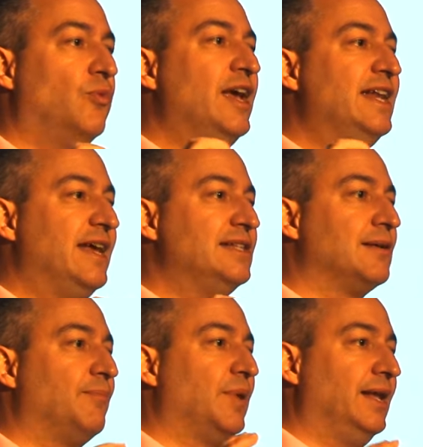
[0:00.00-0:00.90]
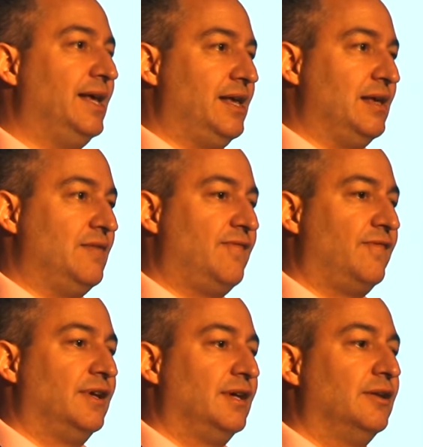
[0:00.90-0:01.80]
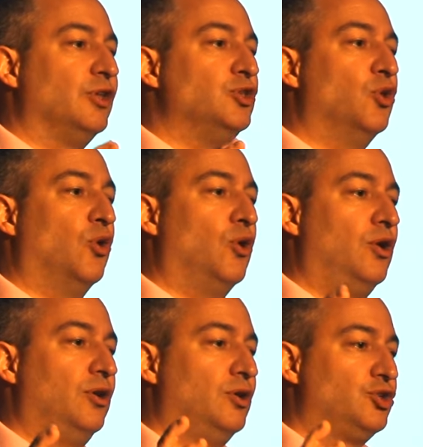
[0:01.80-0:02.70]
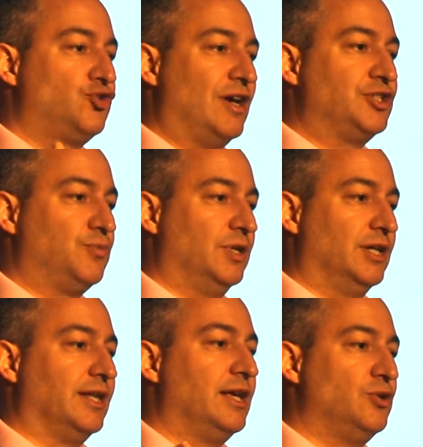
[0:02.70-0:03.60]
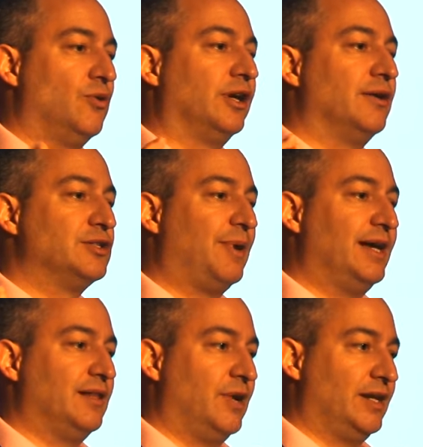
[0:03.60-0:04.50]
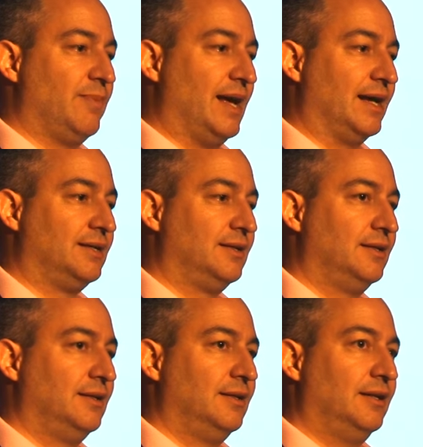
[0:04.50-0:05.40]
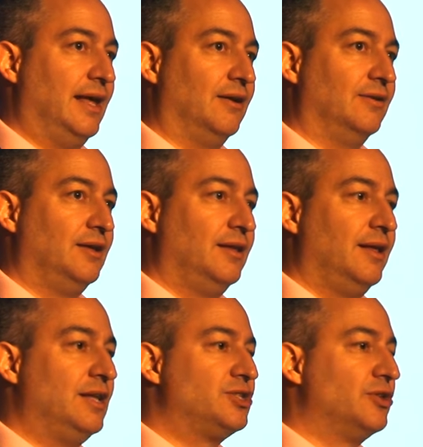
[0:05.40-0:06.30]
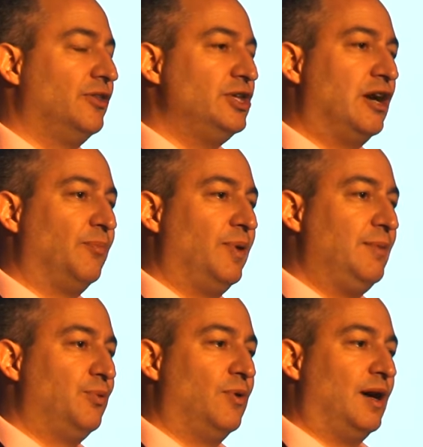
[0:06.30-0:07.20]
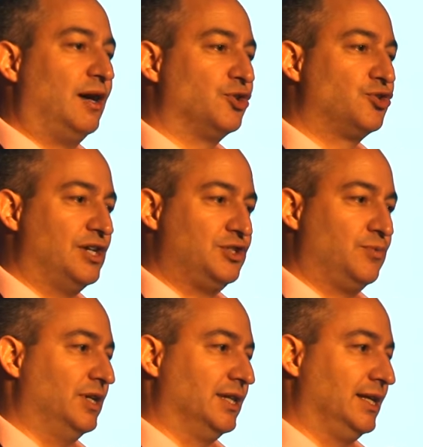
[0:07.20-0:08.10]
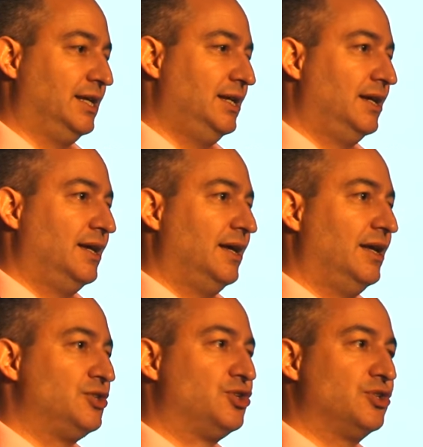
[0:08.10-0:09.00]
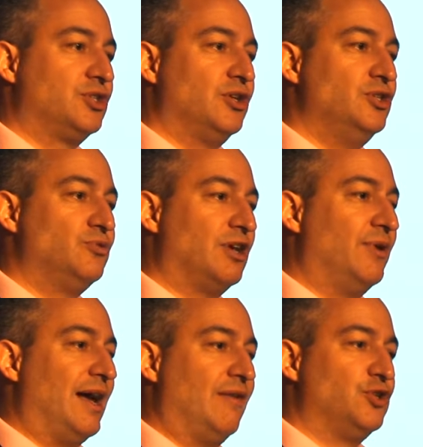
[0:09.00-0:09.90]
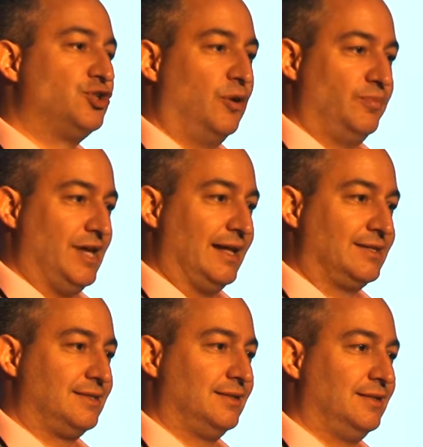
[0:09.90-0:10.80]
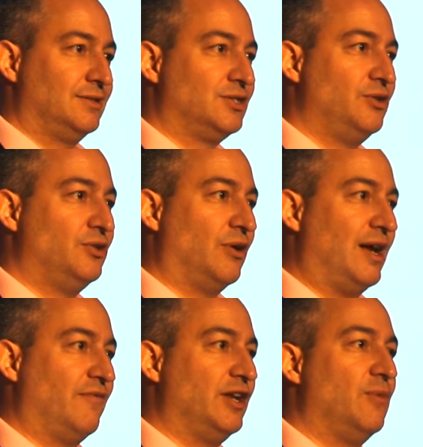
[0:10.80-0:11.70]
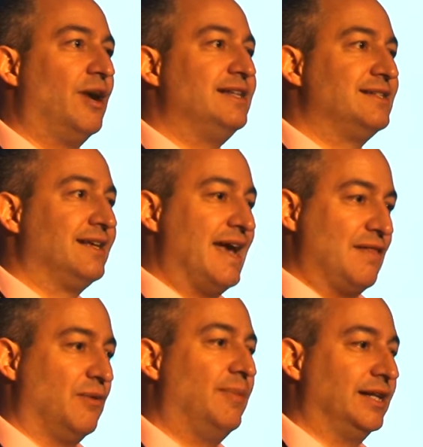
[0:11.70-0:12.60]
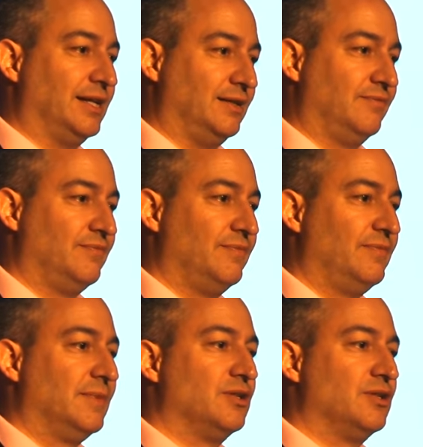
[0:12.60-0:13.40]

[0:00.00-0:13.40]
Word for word: You, we need to believe that you're trustworthy and you're going to pay the money back. Now, it's not that young people aren't trustworthy, it's just that you don't have a job yet, and so you don't have any way to get the money.